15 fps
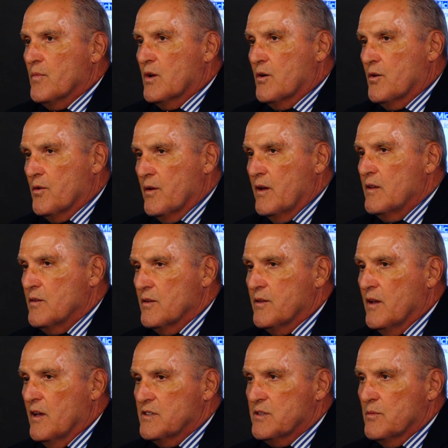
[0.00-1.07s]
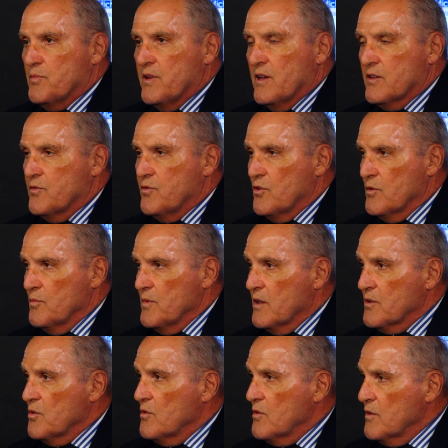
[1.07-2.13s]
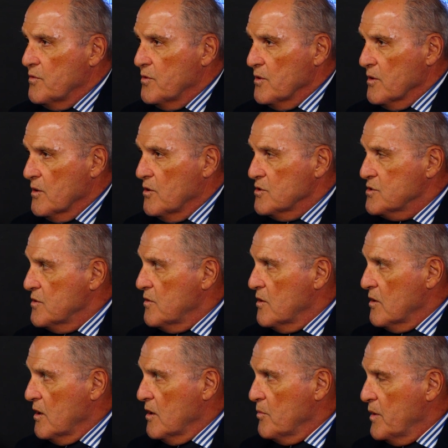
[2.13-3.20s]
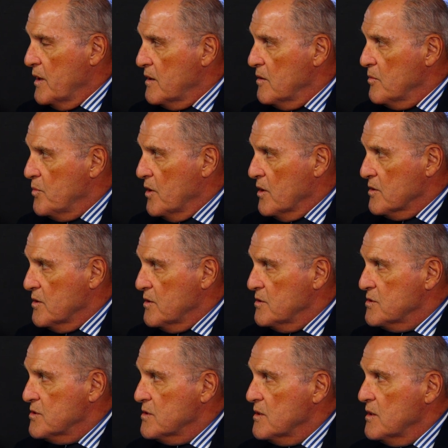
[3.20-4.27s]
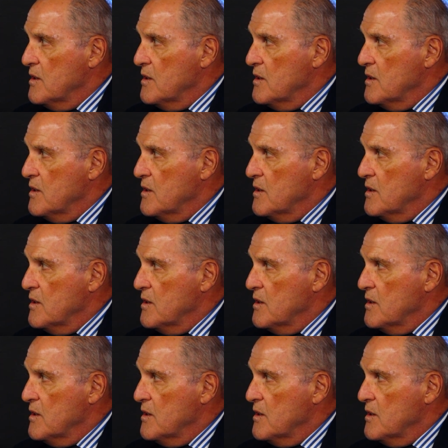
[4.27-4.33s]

created as a platform not only for the Kosovar-Albanian parties,